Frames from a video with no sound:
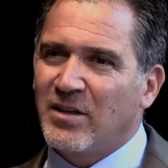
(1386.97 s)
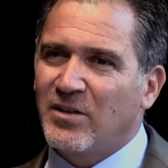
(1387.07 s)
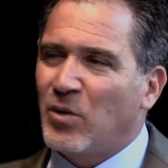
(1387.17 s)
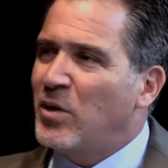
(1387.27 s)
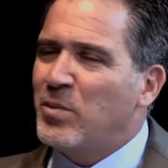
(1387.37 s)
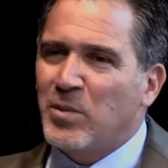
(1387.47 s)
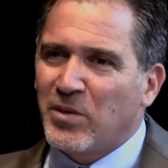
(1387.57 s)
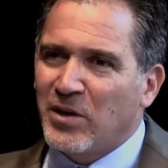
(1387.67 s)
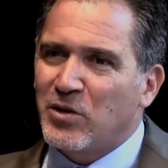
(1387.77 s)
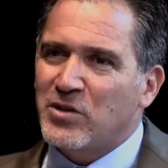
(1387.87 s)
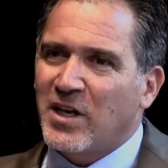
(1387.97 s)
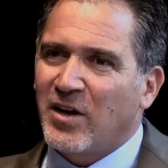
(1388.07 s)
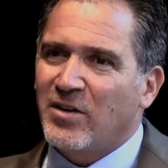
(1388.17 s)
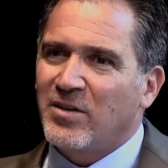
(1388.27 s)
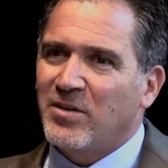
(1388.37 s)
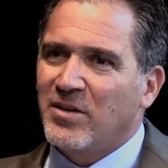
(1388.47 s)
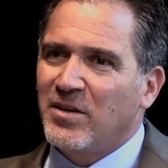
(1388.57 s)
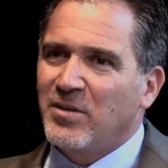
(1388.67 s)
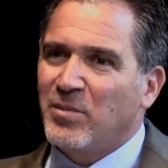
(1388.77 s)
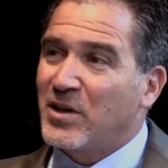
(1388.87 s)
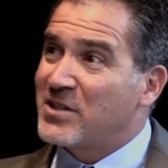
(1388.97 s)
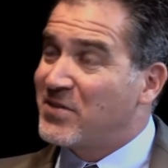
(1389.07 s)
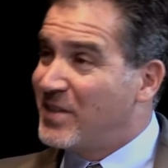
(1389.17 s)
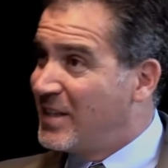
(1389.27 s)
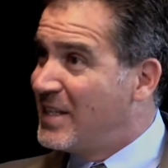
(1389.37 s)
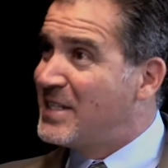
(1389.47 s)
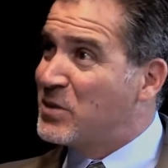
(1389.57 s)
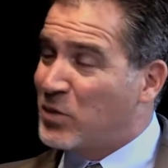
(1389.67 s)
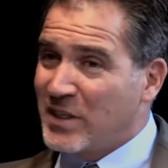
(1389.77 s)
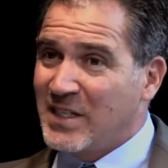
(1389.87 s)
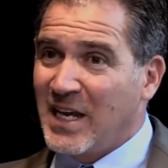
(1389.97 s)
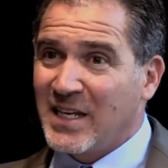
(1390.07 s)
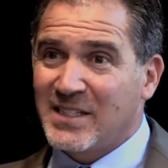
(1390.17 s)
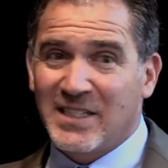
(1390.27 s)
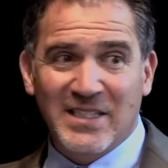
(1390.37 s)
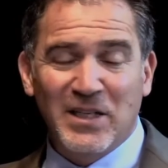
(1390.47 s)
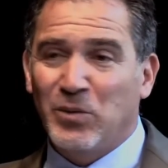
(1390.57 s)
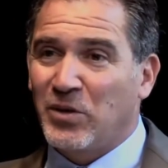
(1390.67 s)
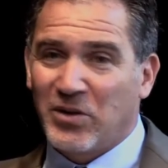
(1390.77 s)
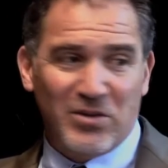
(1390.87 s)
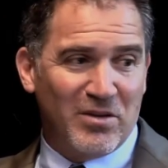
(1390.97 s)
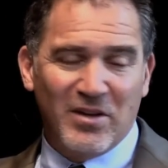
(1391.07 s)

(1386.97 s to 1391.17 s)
No wonder people think you're scared. Because if this is what it takes to deal with